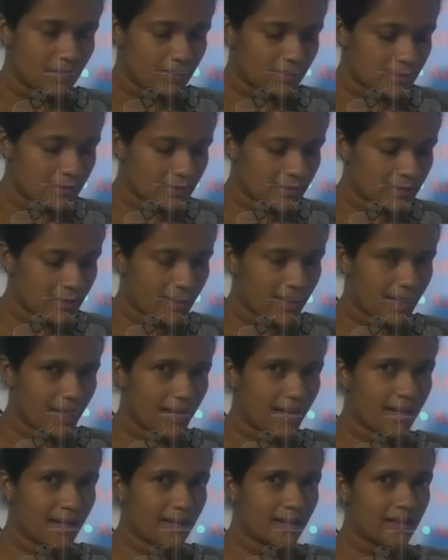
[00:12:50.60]

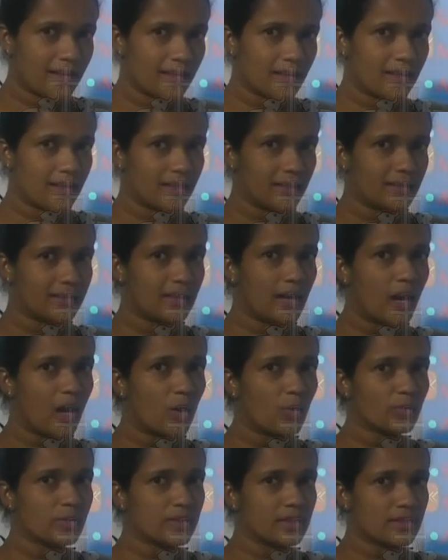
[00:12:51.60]
stay in the
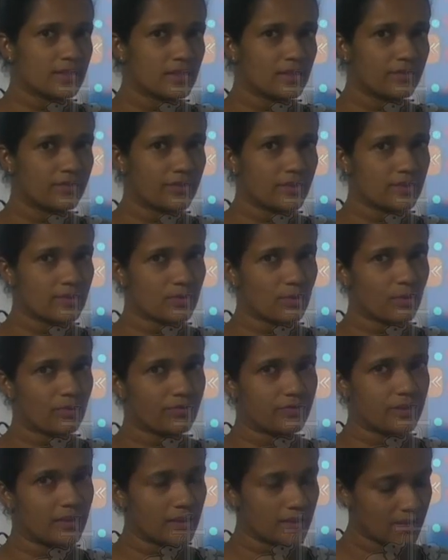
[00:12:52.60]
outer surface
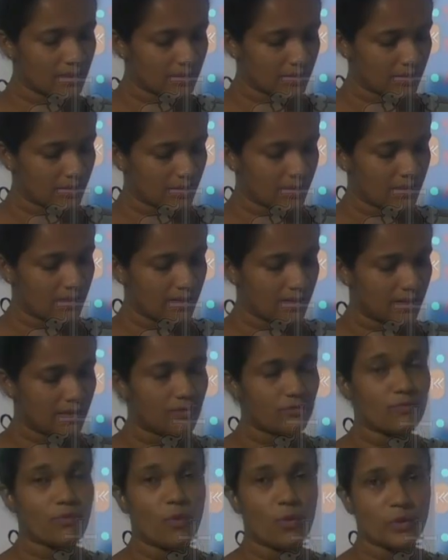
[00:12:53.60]
of the
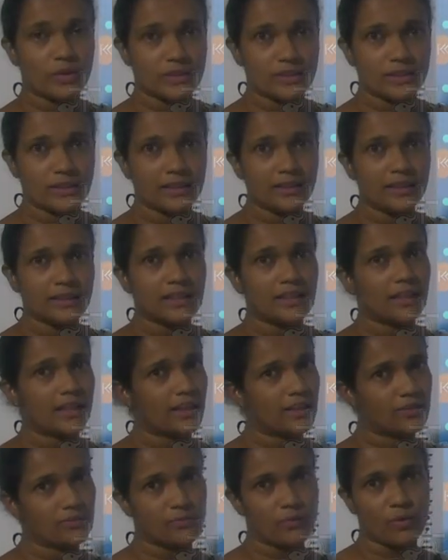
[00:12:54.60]
water.
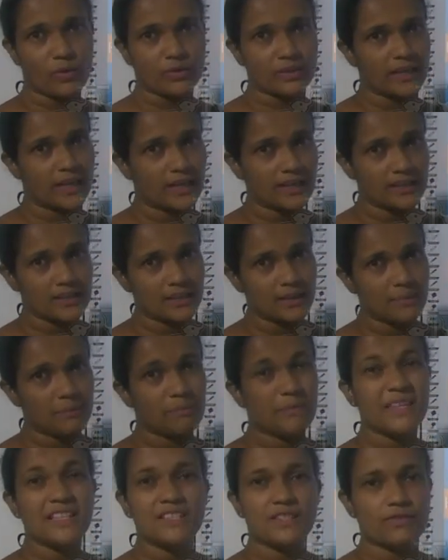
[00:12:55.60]
It won't get
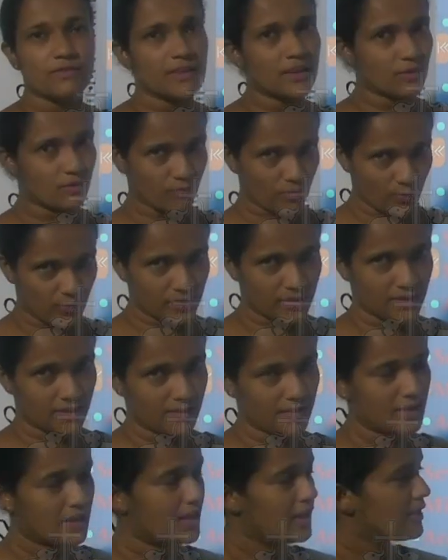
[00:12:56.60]
mixed with water.
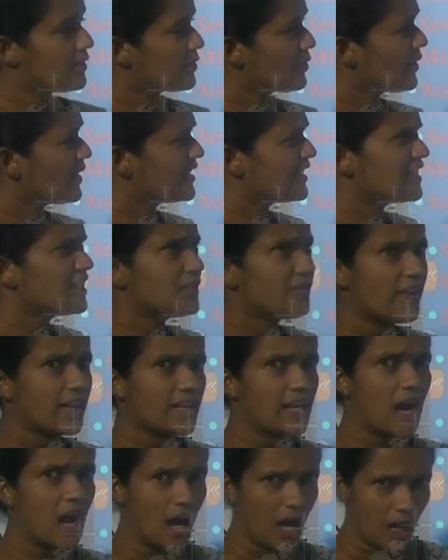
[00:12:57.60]
So it is very
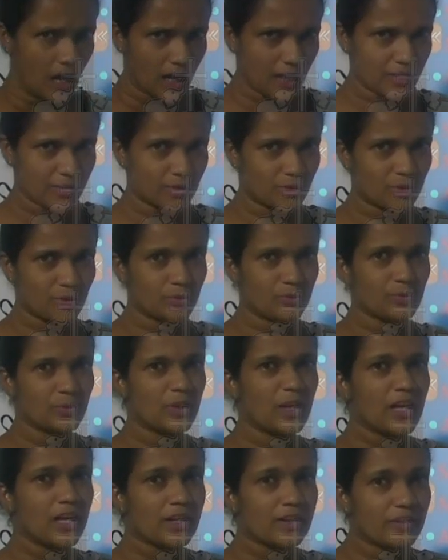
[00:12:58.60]
hard
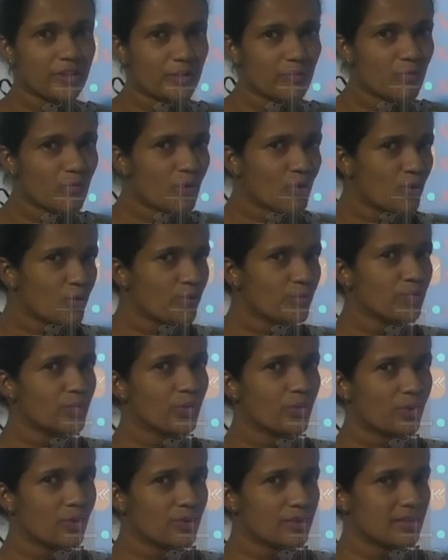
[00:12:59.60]
to remove
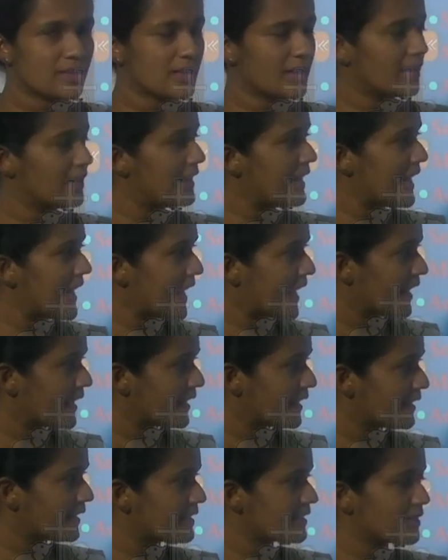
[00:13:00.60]
those
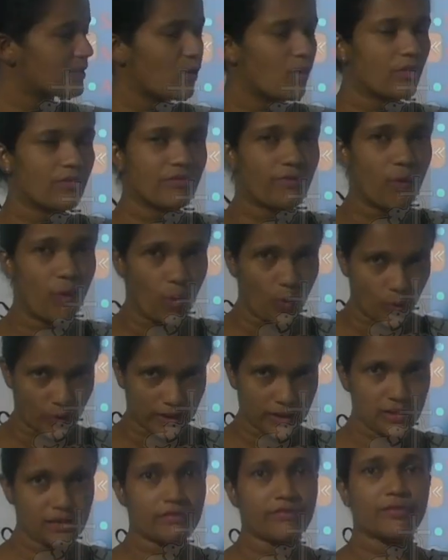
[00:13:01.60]
layers of
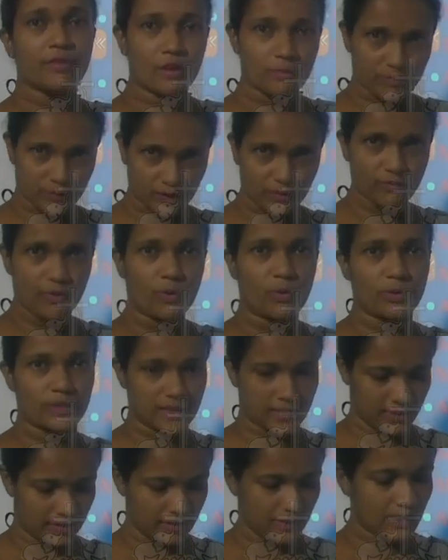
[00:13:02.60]
oil from the
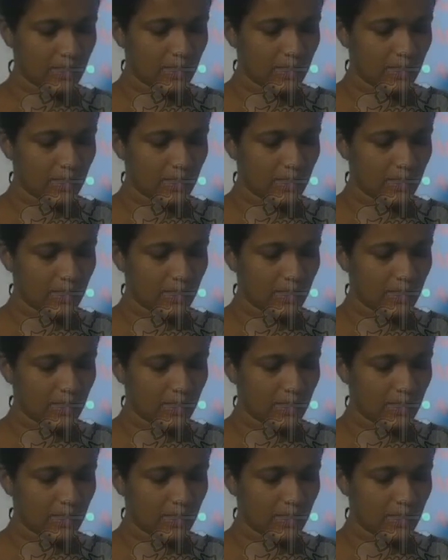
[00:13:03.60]
water.